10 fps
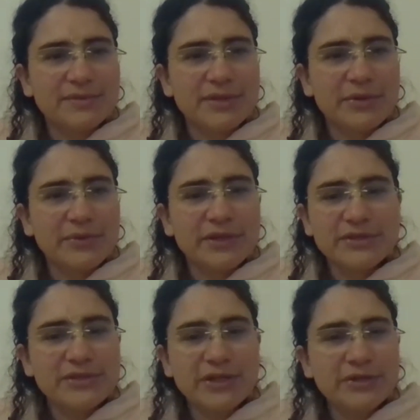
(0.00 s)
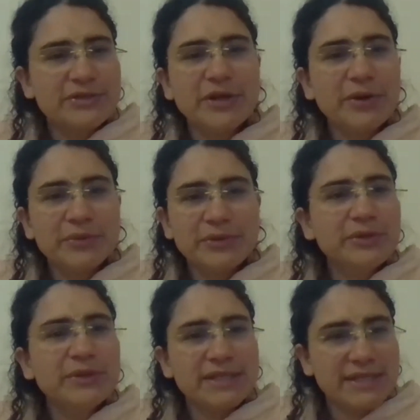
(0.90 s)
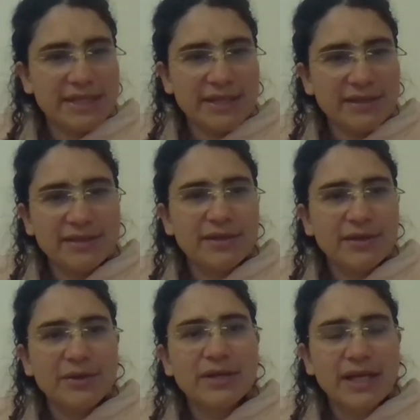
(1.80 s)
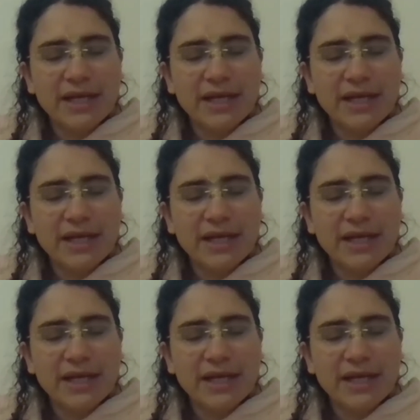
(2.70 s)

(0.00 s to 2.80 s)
You know, there's no unity, you know.